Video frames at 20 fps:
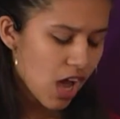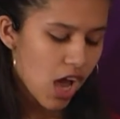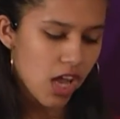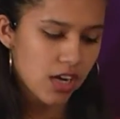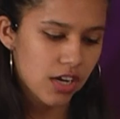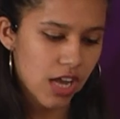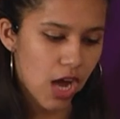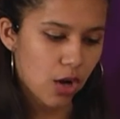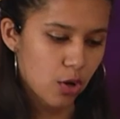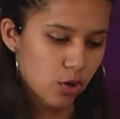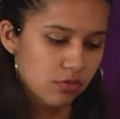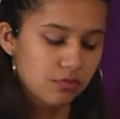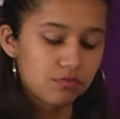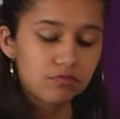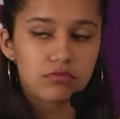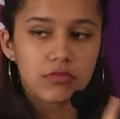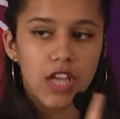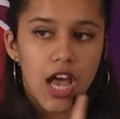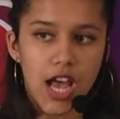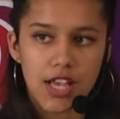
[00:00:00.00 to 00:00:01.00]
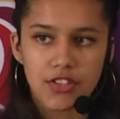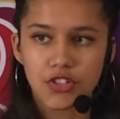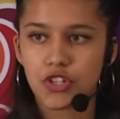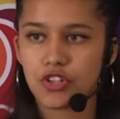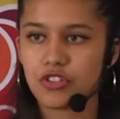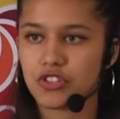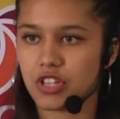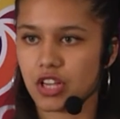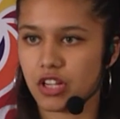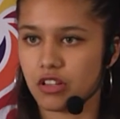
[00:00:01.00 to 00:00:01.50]
Now, ask
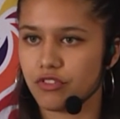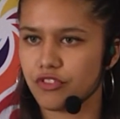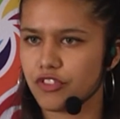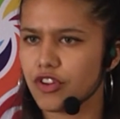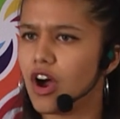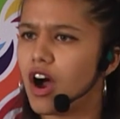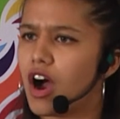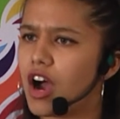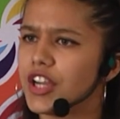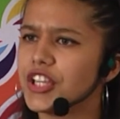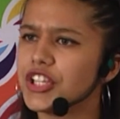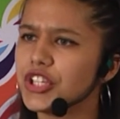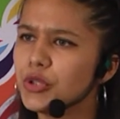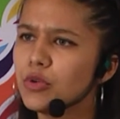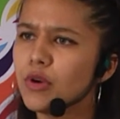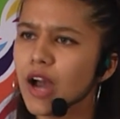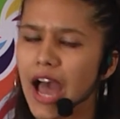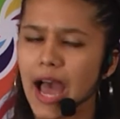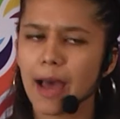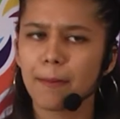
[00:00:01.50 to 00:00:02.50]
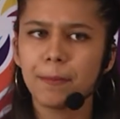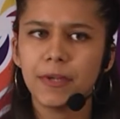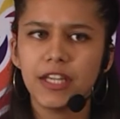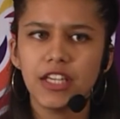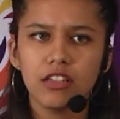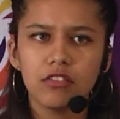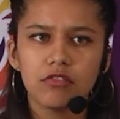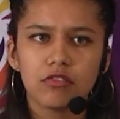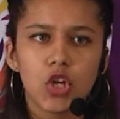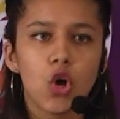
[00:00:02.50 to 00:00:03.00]
yourself, are you
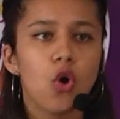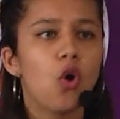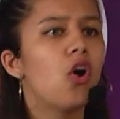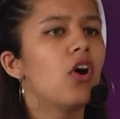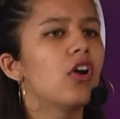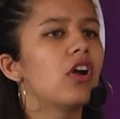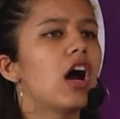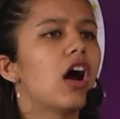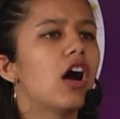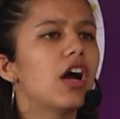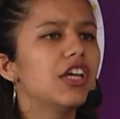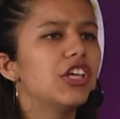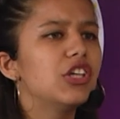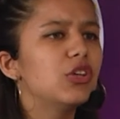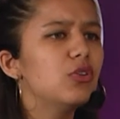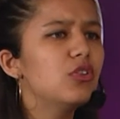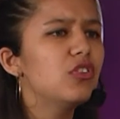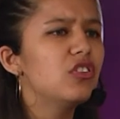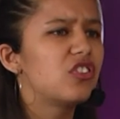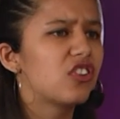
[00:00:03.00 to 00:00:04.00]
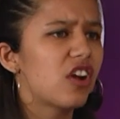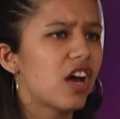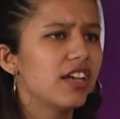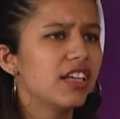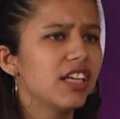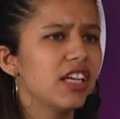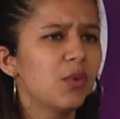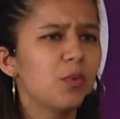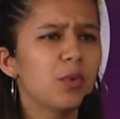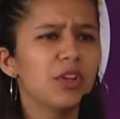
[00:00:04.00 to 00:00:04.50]
happy or are you
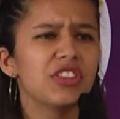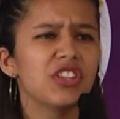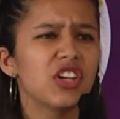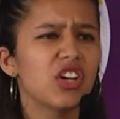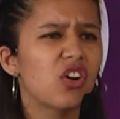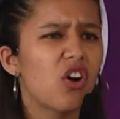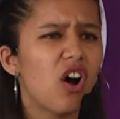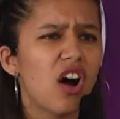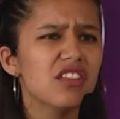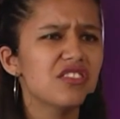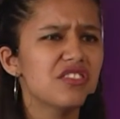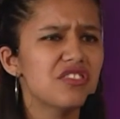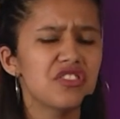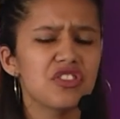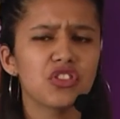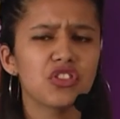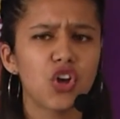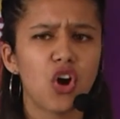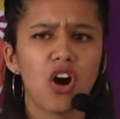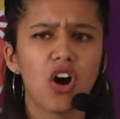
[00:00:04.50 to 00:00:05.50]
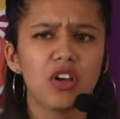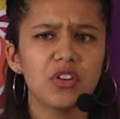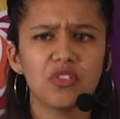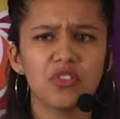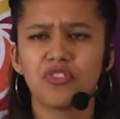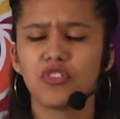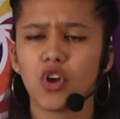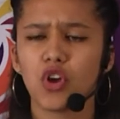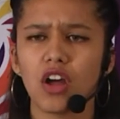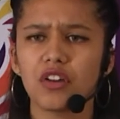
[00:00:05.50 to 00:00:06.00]
running with the constant thought
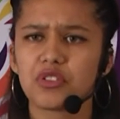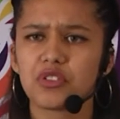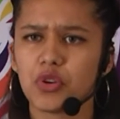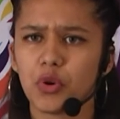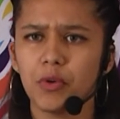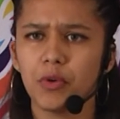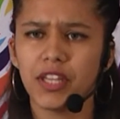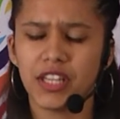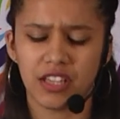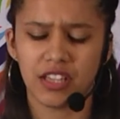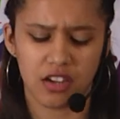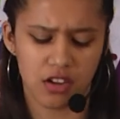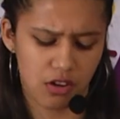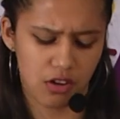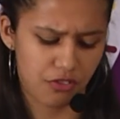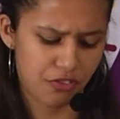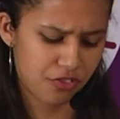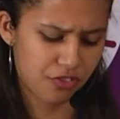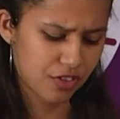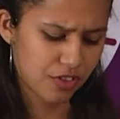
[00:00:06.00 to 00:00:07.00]
of not knowing enough?